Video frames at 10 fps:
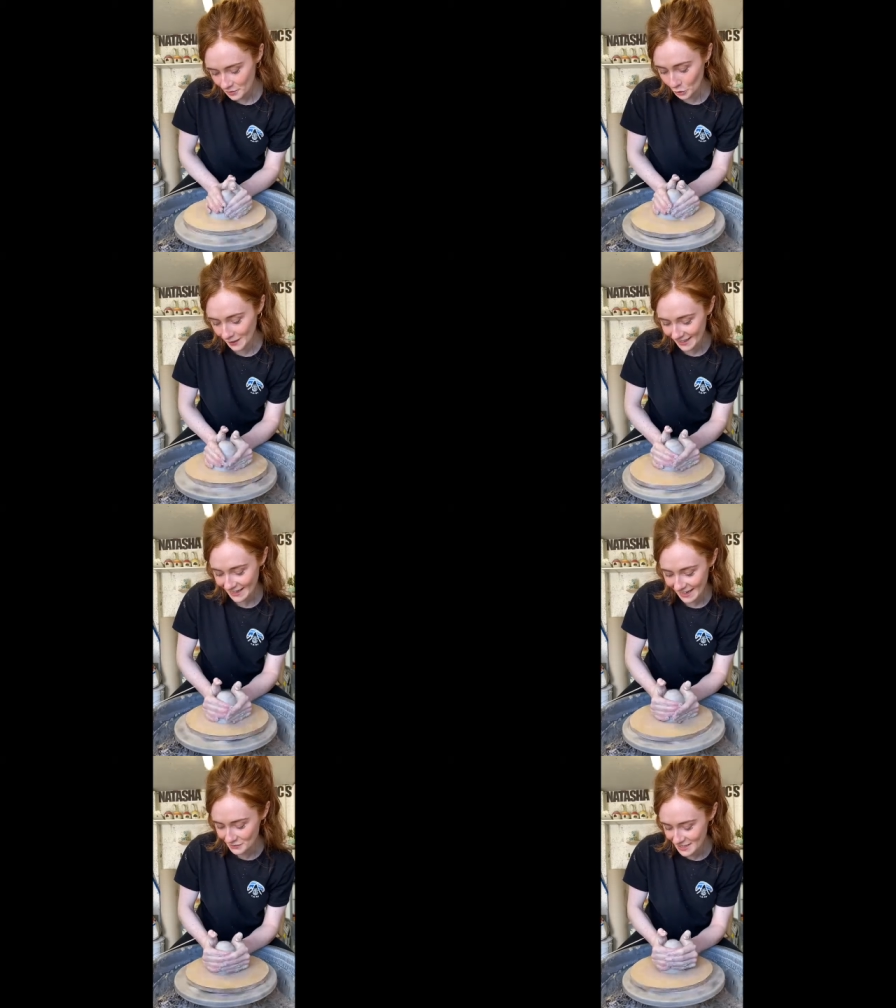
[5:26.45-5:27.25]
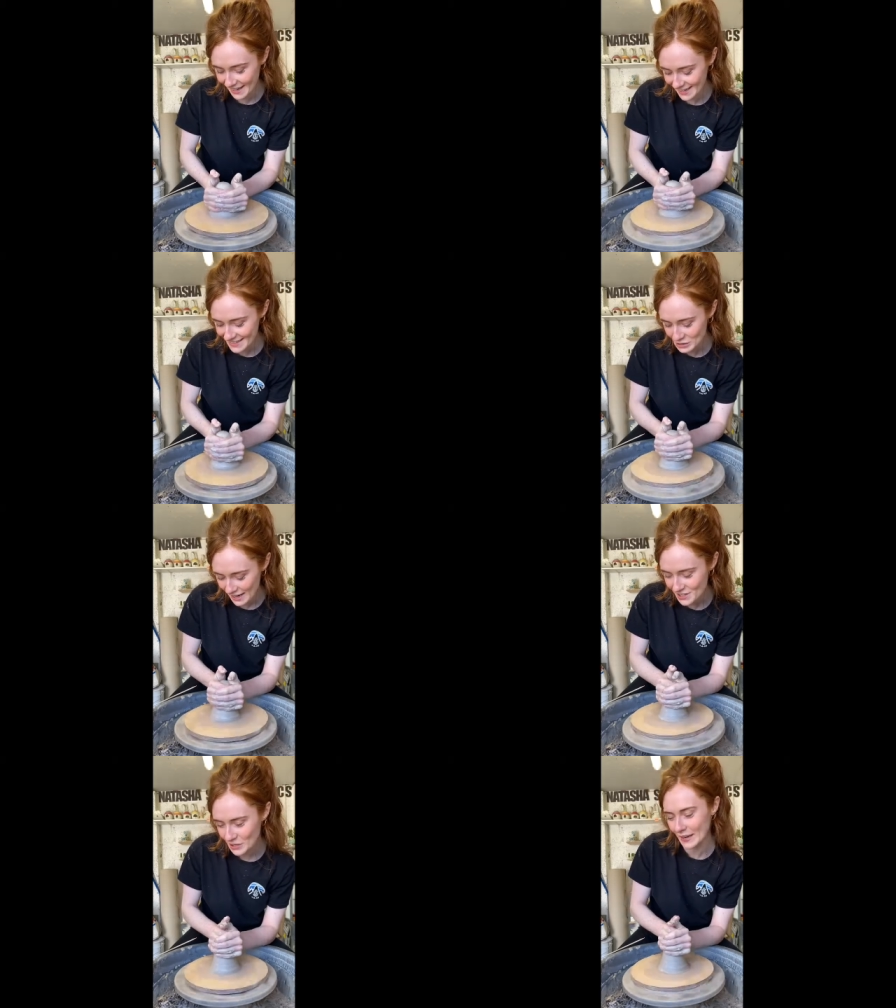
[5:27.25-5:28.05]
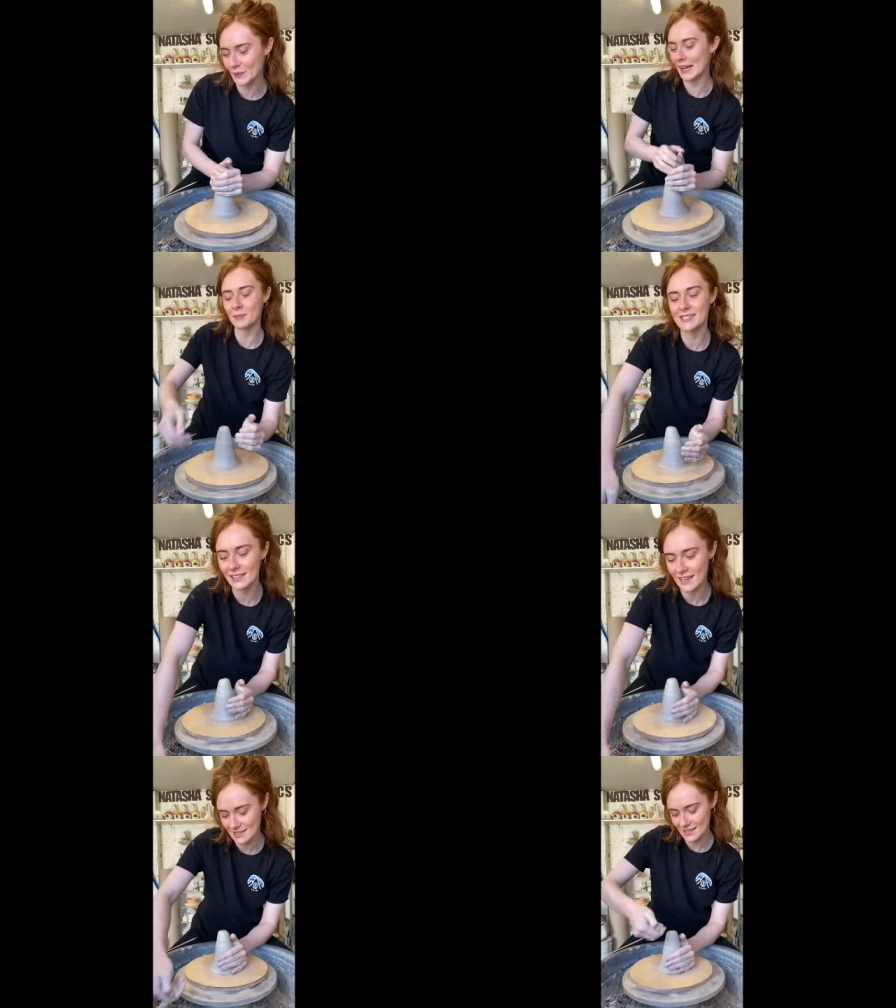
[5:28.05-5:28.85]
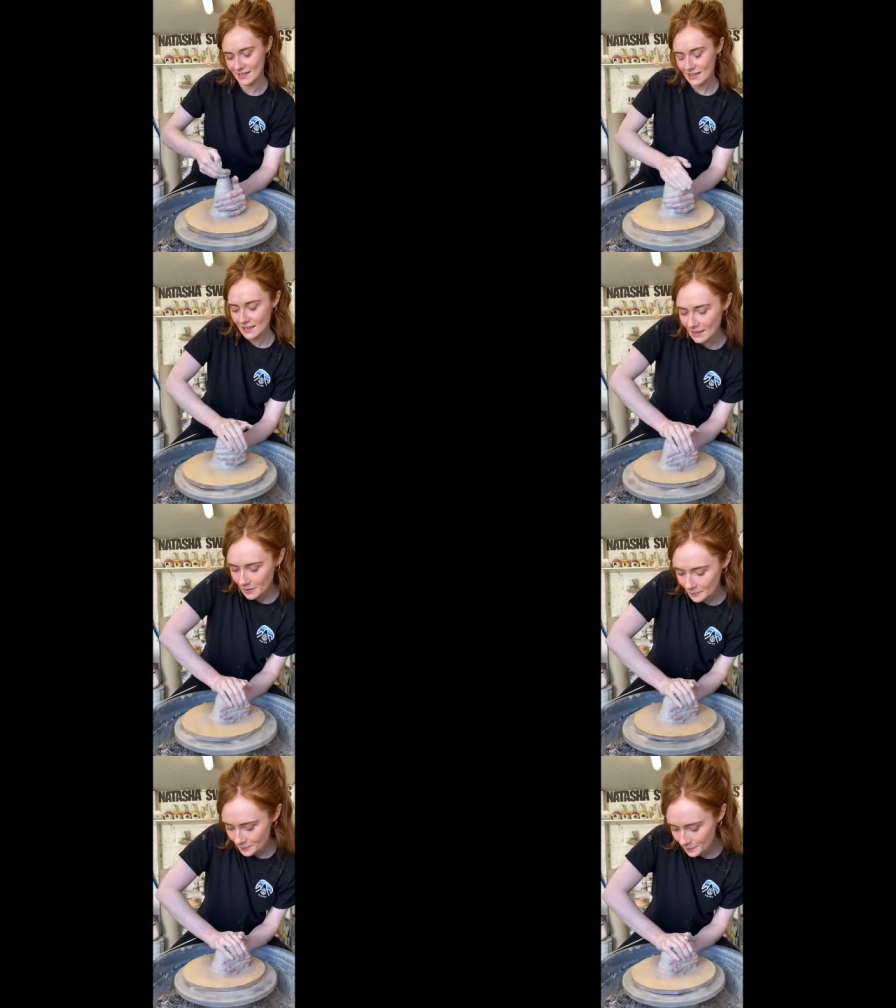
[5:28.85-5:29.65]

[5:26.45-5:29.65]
Here I'm centering the clay, so I'm just lifting it up,